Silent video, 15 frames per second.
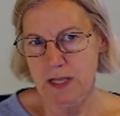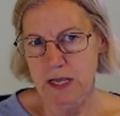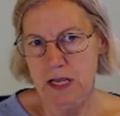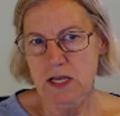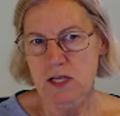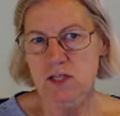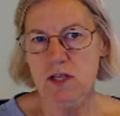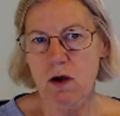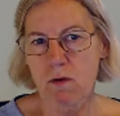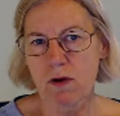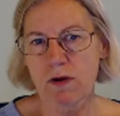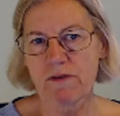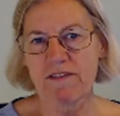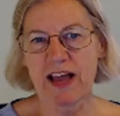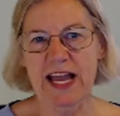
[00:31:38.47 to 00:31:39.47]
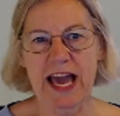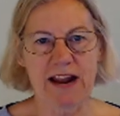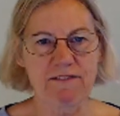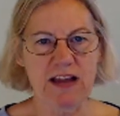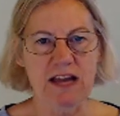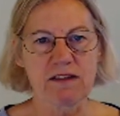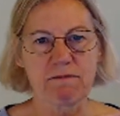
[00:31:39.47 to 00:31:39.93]
So what have I got? I've
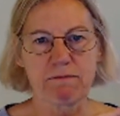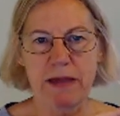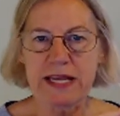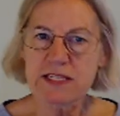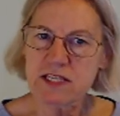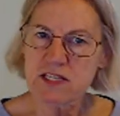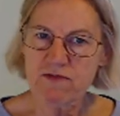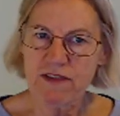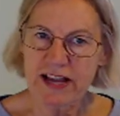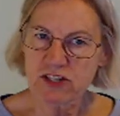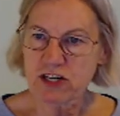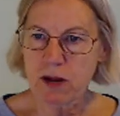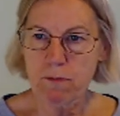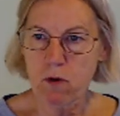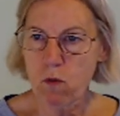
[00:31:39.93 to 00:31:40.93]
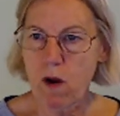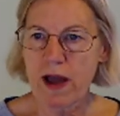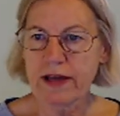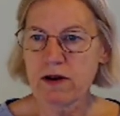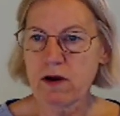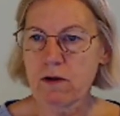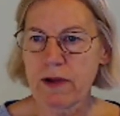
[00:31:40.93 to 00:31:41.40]
got basis vector number
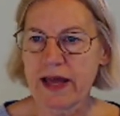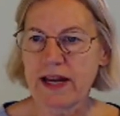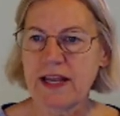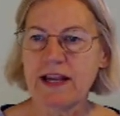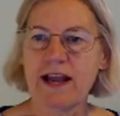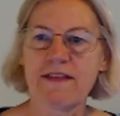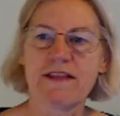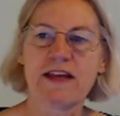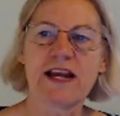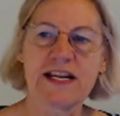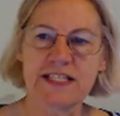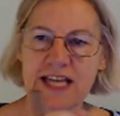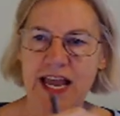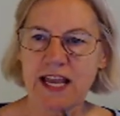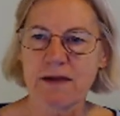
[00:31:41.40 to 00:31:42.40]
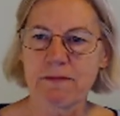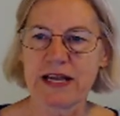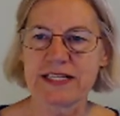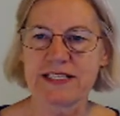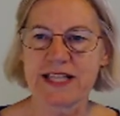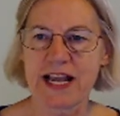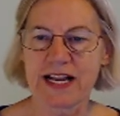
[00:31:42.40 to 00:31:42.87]
one already, and then I take my
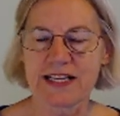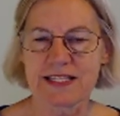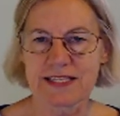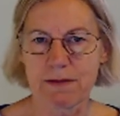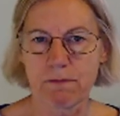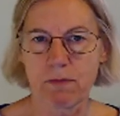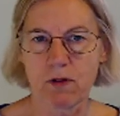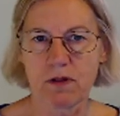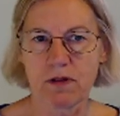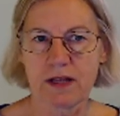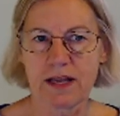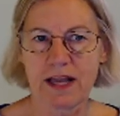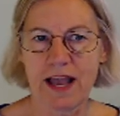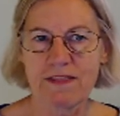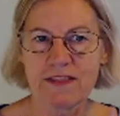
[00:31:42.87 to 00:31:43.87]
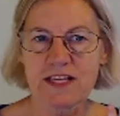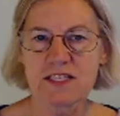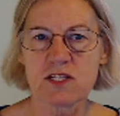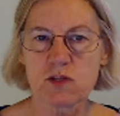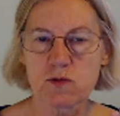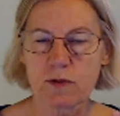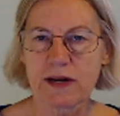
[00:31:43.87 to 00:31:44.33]
second symbol, and this
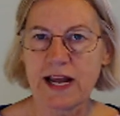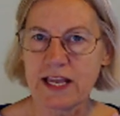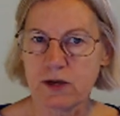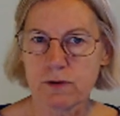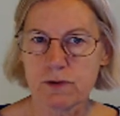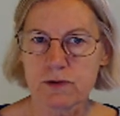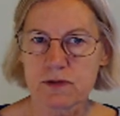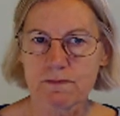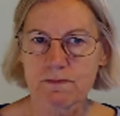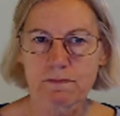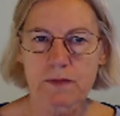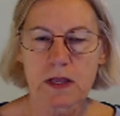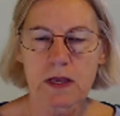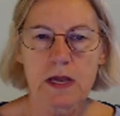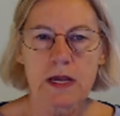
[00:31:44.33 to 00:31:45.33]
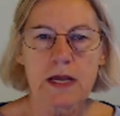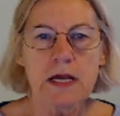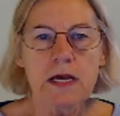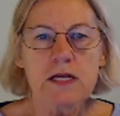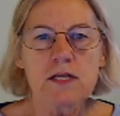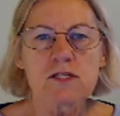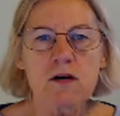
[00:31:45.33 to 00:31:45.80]
is what I use.
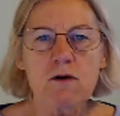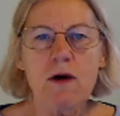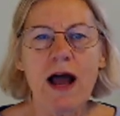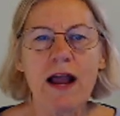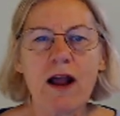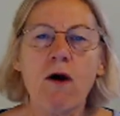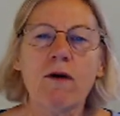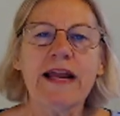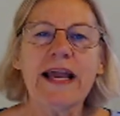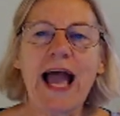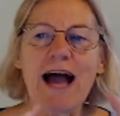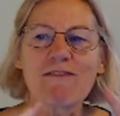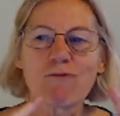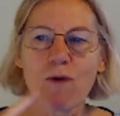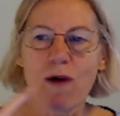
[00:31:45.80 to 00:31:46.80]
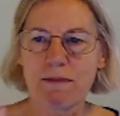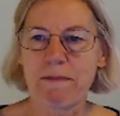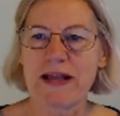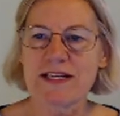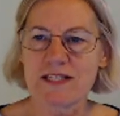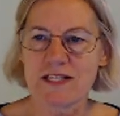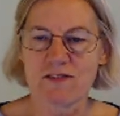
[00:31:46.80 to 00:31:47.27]
So I already have one
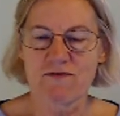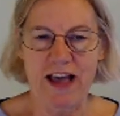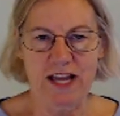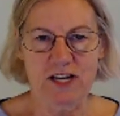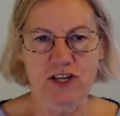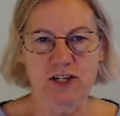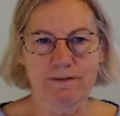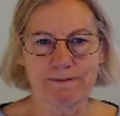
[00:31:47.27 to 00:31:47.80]
basis vector.